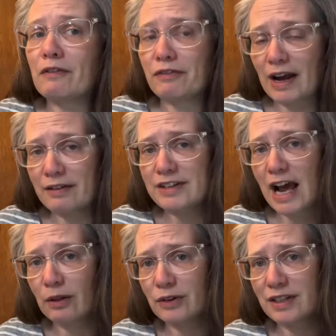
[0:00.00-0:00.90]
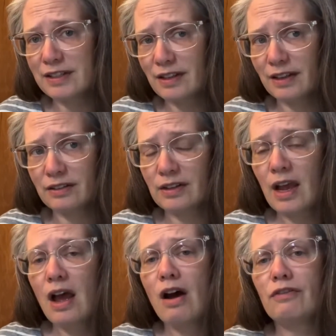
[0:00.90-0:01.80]
$5 into this
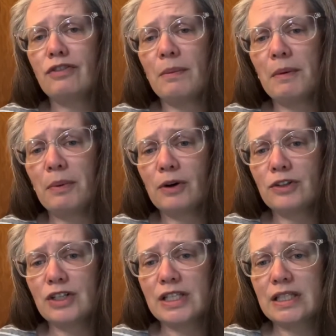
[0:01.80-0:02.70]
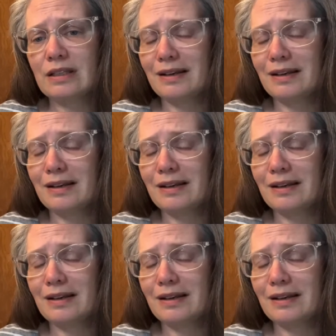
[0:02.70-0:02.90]
from a purchase